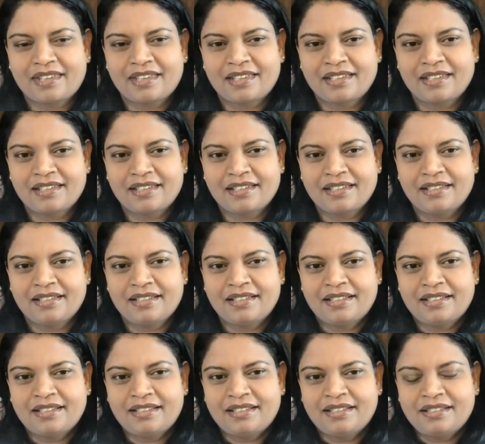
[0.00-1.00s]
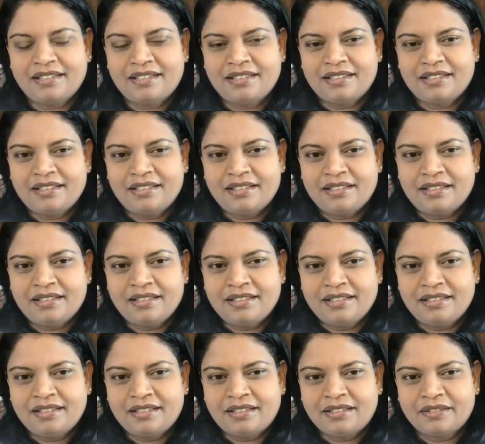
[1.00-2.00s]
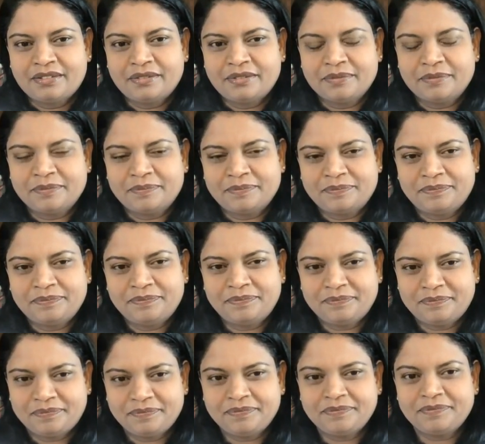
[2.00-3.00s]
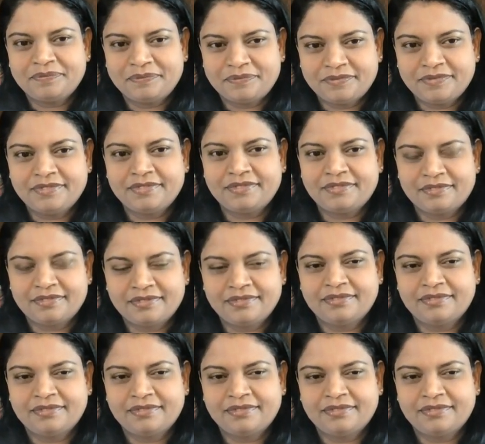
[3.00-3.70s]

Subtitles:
(not speaking)